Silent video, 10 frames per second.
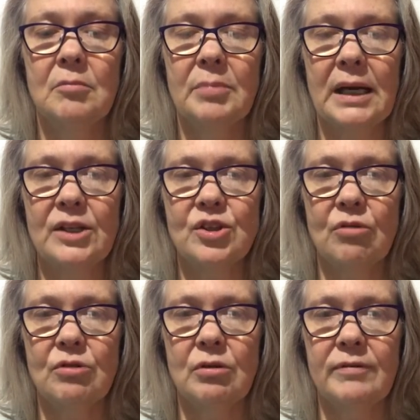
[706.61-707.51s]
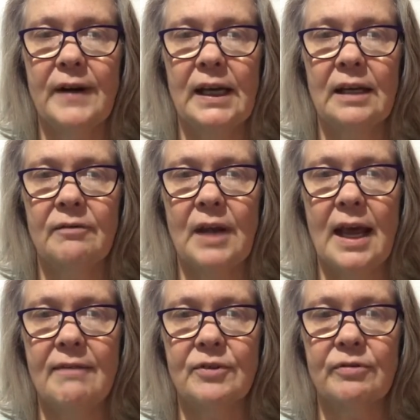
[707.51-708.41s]
but I don't know if I can
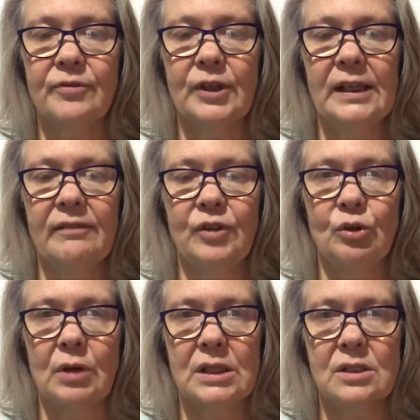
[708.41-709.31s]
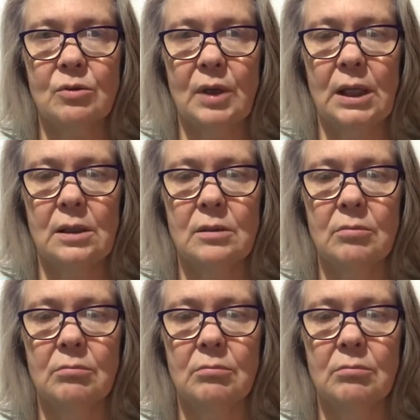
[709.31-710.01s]
ever forgive you," I squeaked.